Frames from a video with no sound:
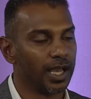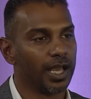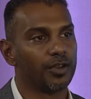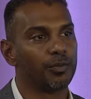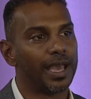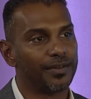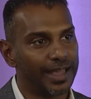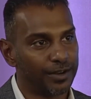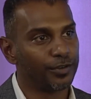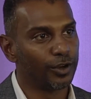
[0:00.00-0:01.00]
If we have
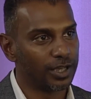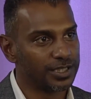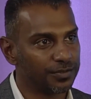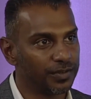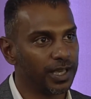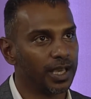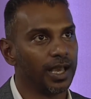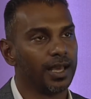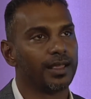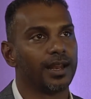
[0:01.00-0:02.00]
that philosophy,
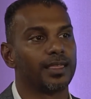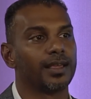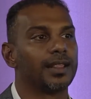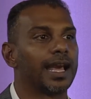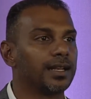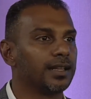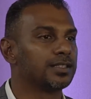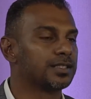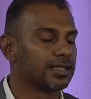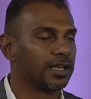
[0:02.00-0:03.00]
then I think that
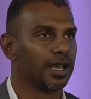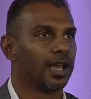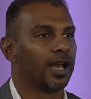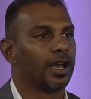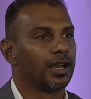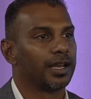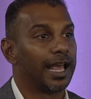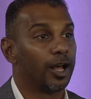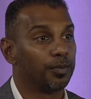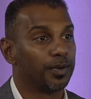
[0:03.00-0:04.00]
is going to
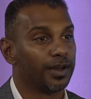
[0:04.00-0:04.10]
help